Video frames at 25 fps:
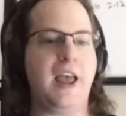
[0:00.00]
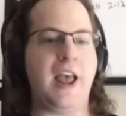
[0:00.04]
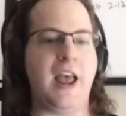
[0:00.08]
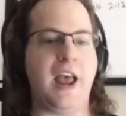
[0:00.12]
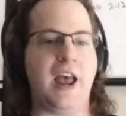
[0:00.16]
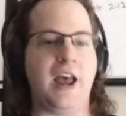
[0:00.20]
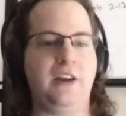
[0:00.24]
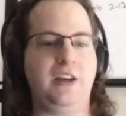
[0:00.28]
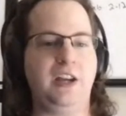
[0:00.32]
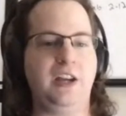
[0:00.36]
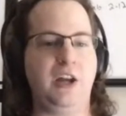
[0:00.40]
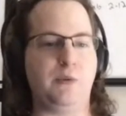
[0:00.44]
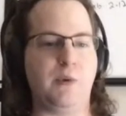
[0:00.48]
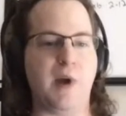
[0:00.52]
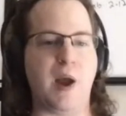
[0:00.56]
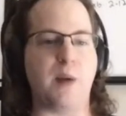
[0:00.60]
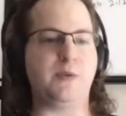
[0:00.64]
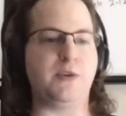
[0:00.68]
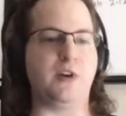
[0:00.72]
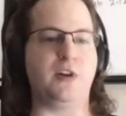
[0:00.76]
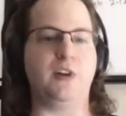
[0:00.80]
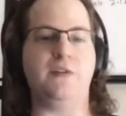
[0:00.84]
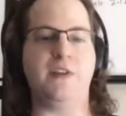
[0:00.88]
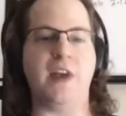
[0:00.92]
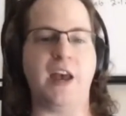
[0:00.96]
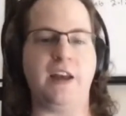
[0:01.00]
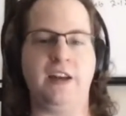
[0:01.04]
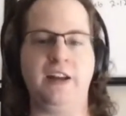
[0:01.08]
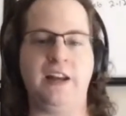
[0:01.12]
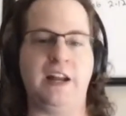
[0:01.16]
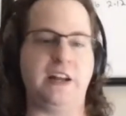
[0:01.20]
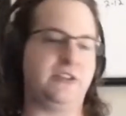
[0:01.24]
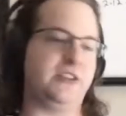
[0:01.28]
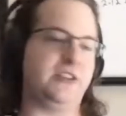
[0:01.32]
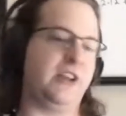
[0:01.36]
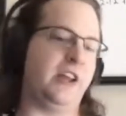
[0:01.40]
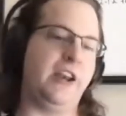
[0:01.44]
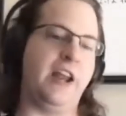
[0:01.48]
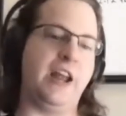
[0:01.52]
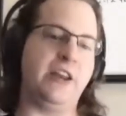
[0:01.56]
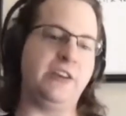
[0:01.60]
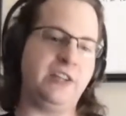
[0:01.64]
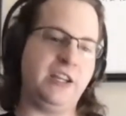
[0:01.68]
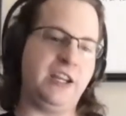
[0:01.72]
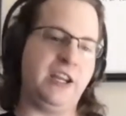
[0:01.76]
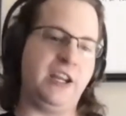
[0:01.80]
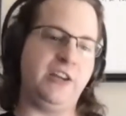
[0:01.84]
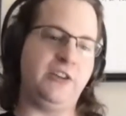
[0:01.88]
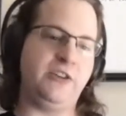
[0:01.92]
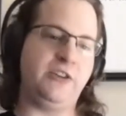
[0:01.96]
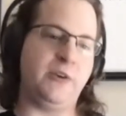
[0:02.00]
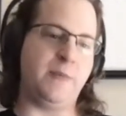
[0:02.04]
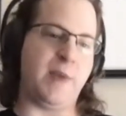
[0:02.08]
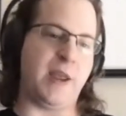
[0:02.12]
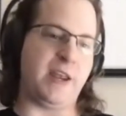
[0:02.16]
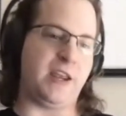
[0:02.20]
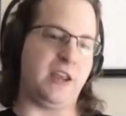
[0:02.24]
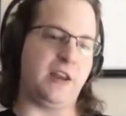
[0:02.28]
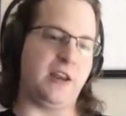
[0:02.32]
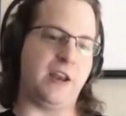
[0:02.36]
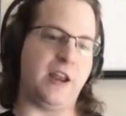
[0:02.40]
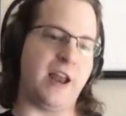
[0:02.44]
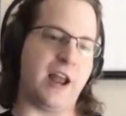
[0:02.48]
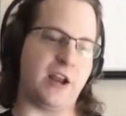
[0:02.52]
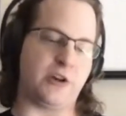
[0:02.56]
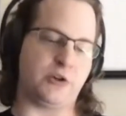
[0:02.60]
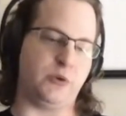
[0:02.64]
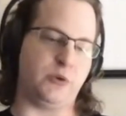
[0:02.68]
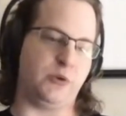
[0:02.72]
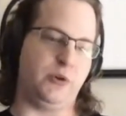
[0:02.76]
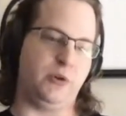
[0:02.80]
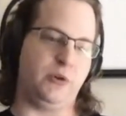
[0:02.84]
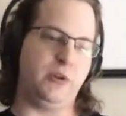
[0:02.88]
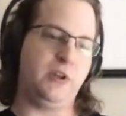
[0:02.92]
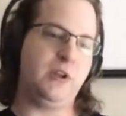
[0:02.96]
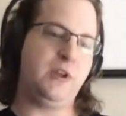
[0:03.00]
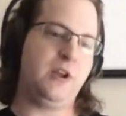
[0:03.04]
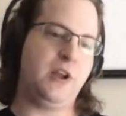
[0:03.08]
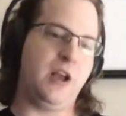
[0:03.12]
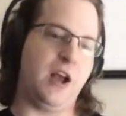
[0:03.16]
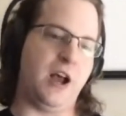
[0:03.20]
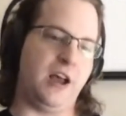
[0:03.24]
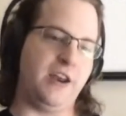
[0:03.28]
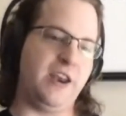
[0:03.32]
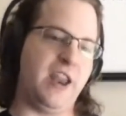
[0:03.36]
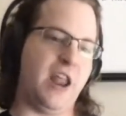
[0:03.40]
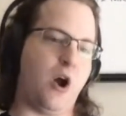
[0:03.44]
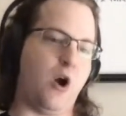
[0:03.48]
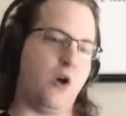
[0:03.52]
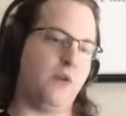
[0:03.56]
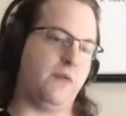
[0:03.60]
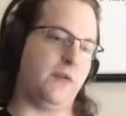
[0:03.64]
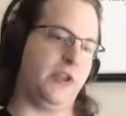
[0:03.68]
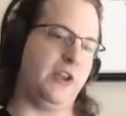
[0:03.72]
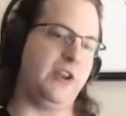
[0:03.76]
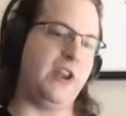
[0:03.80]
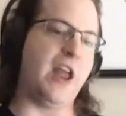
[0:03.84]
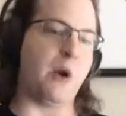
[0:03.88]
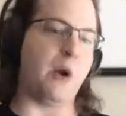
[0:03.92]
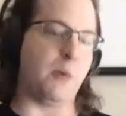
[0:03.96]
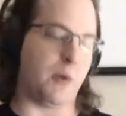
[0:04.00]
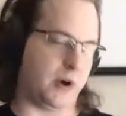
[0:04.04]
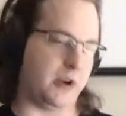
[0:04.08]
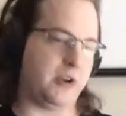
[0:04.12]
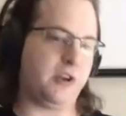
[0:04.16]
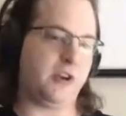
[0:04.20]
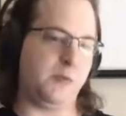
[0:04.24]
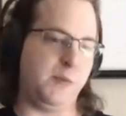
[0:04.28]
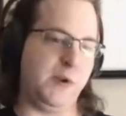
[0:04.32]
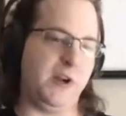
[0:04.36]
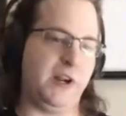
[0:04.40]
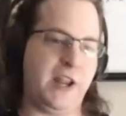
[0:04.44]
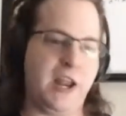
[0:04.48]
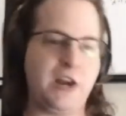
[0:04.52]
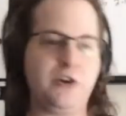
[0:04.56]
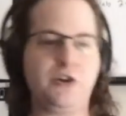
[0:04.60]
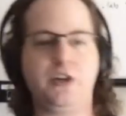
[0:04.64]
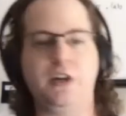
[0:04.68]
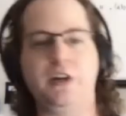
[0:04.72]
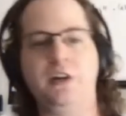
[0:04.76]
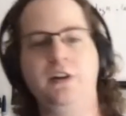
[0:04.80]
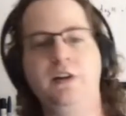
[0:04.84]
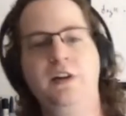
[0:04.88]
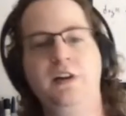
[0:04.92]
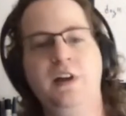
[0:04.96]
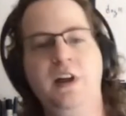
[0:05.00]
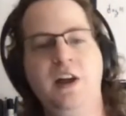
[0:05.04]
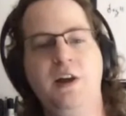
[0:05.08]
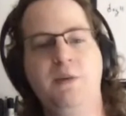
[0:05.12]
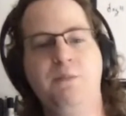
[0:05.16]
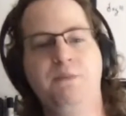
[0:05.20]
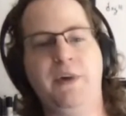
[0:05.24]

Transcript: And it wraps all of that in xinetd to make it an actual uh, over the network communication,